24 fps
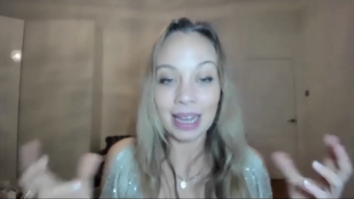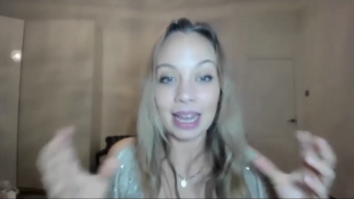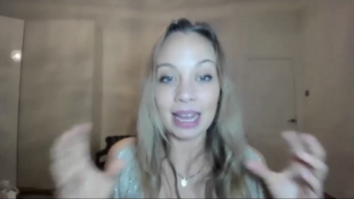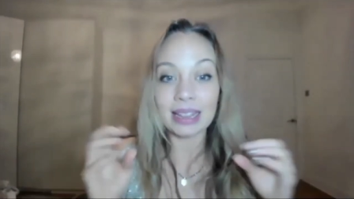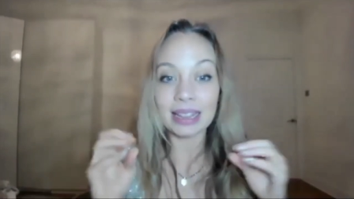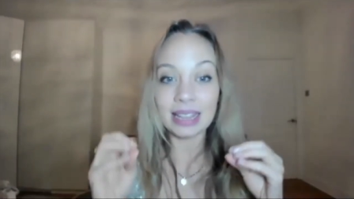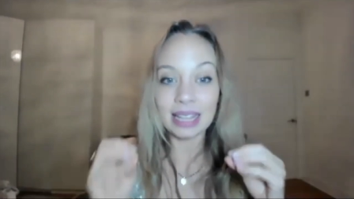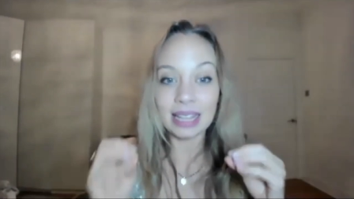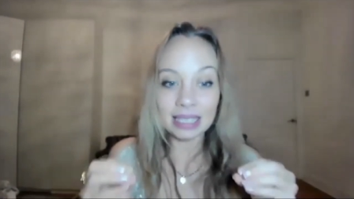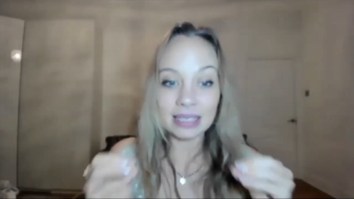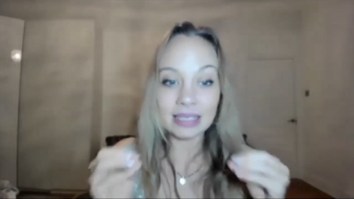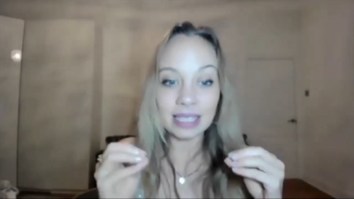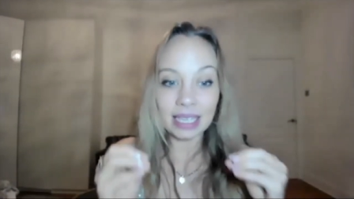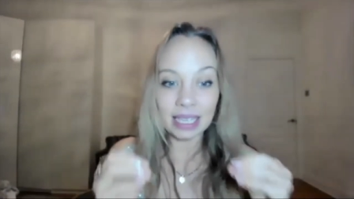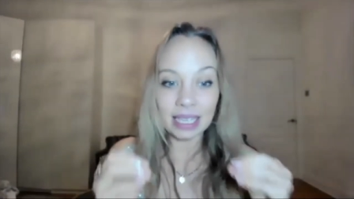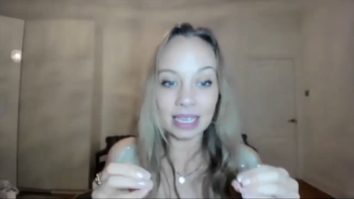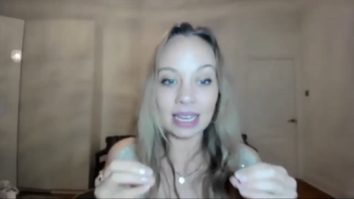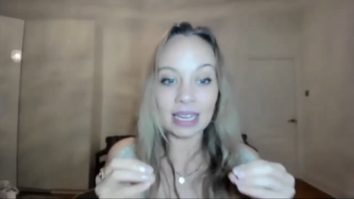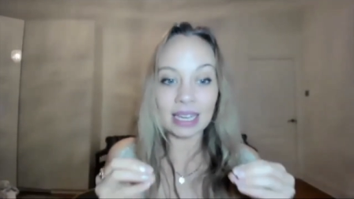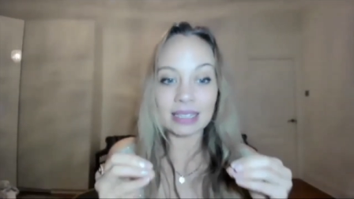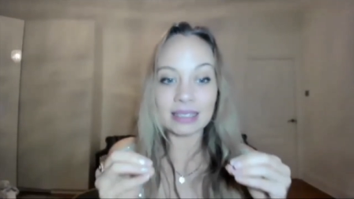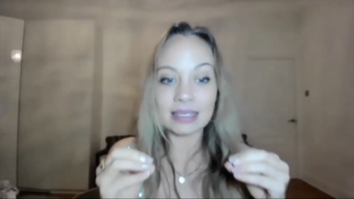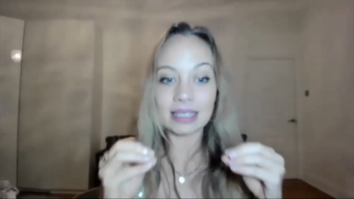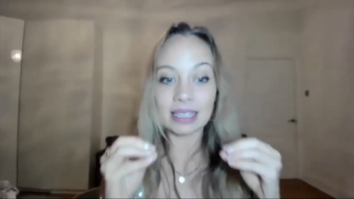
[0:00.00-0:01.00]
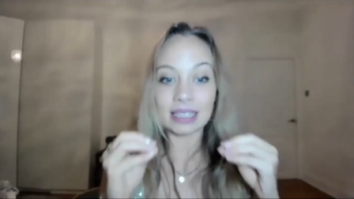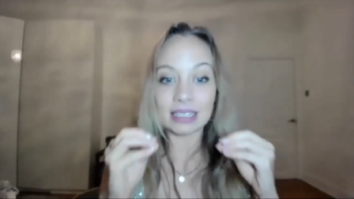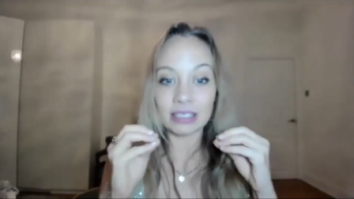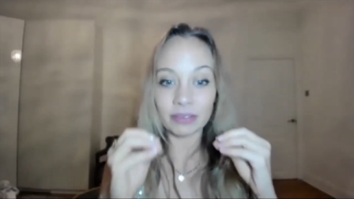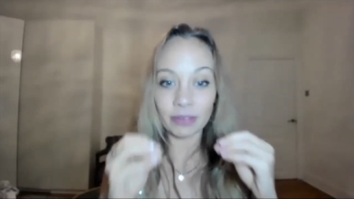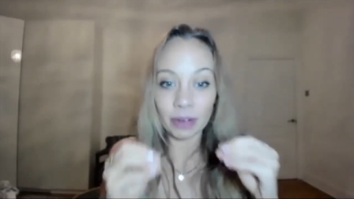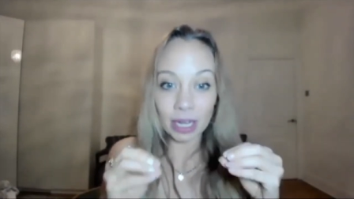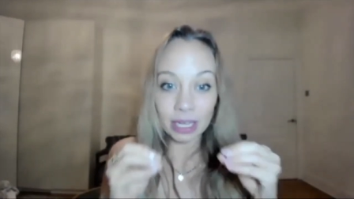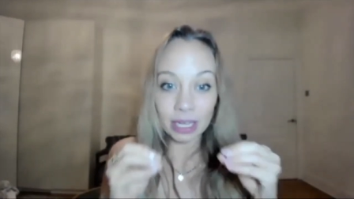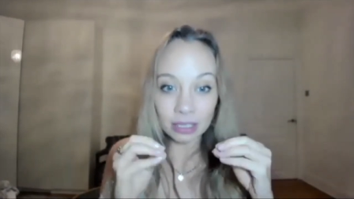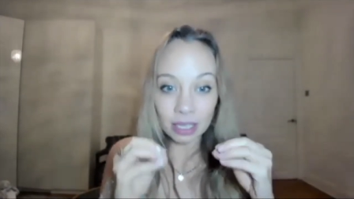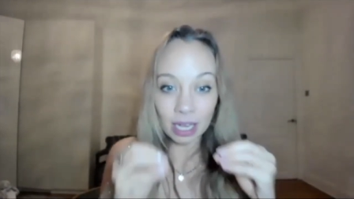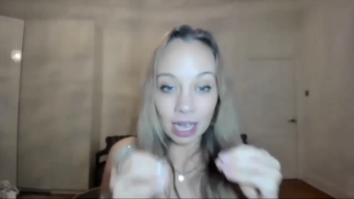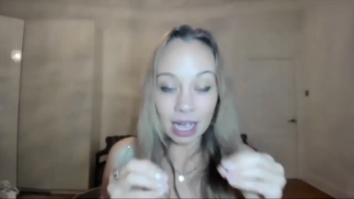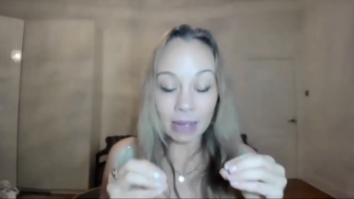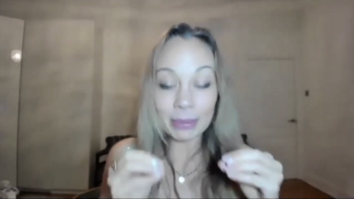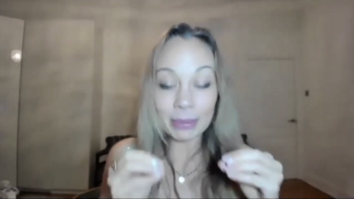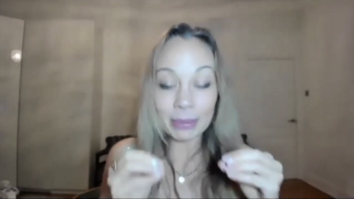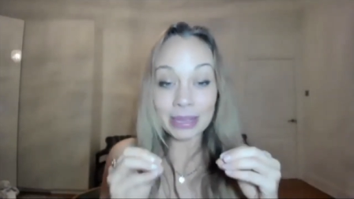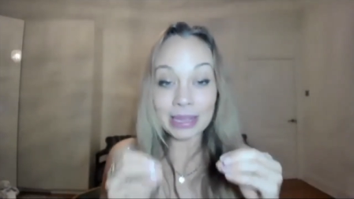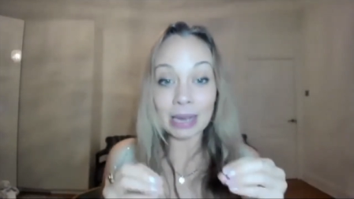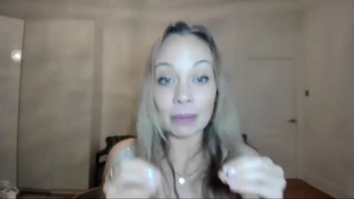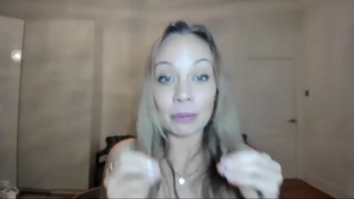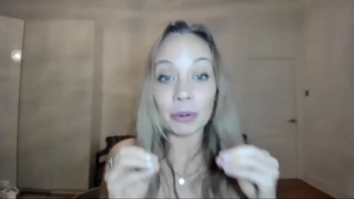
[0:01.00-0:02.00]
This is a divine
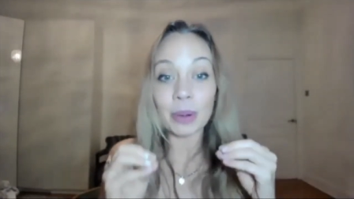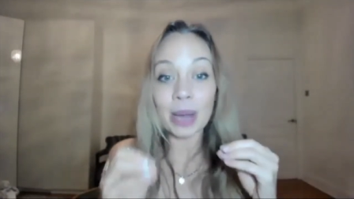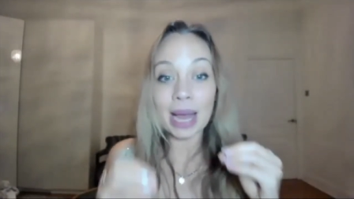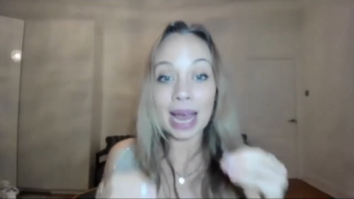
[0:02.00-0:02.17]
timing that will